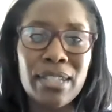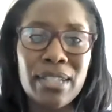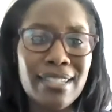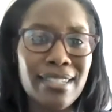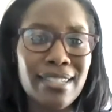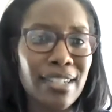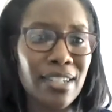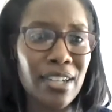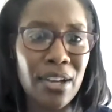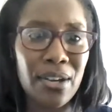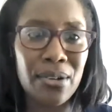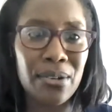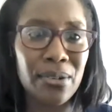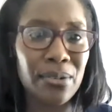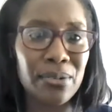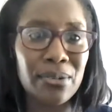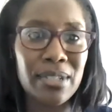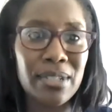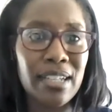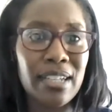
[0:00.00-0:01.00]
They said,
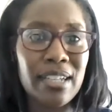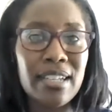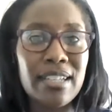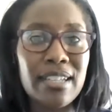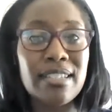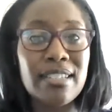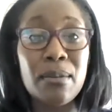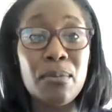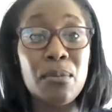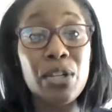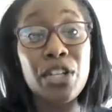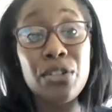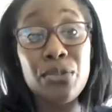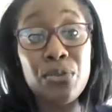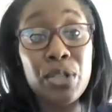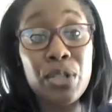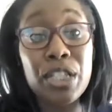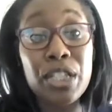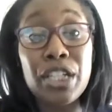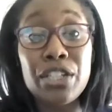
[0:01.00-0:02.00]
no, someone could
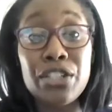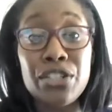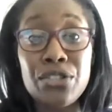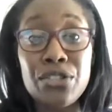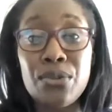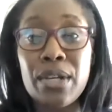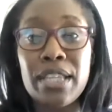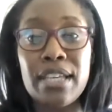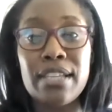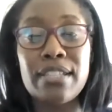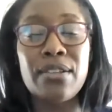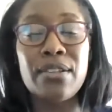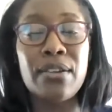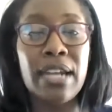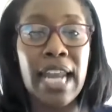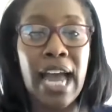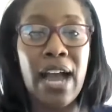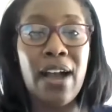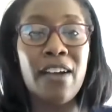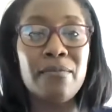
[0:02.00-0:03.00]
really enjoy this. So
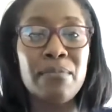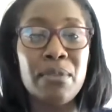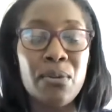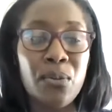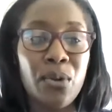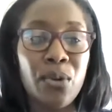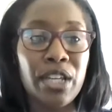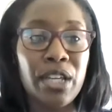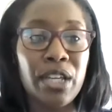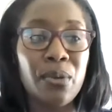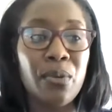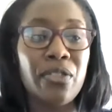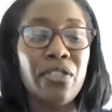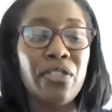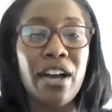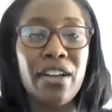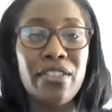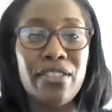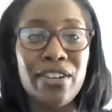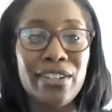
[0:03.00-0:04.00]
now I've been working with
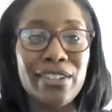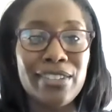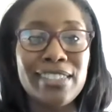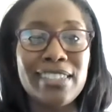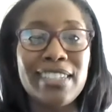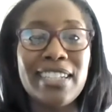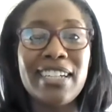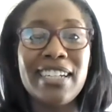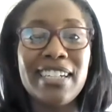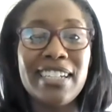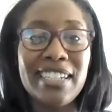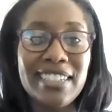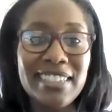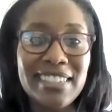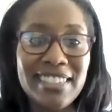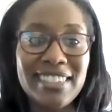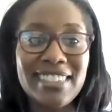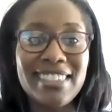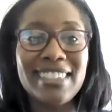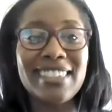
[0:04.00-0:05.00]
others
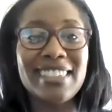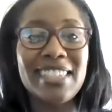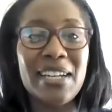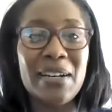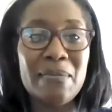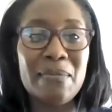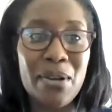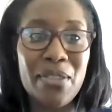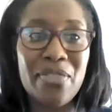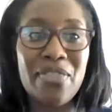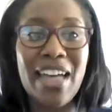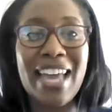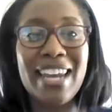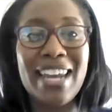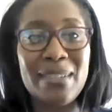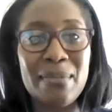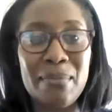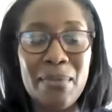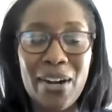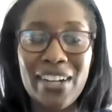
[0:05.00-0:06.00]
to just put that
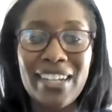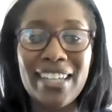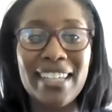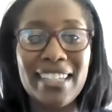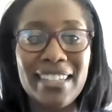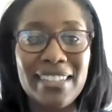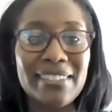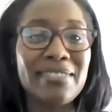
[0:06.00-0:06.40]
in the market.